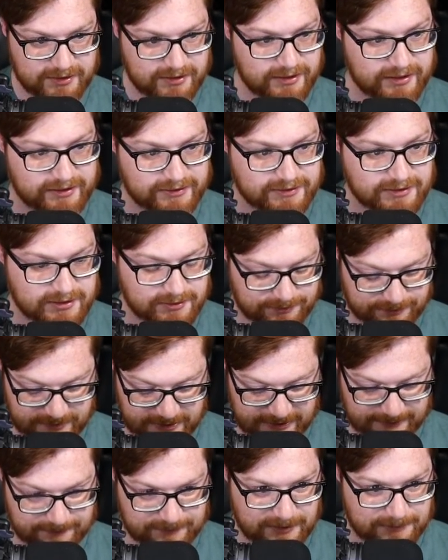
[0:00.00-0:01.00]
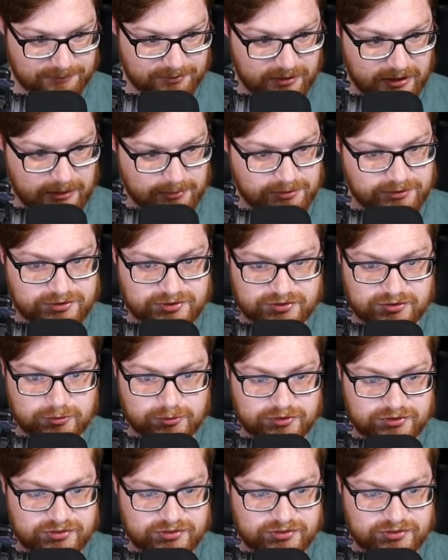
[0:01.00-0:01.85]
And again, I'm, I'm probably just doing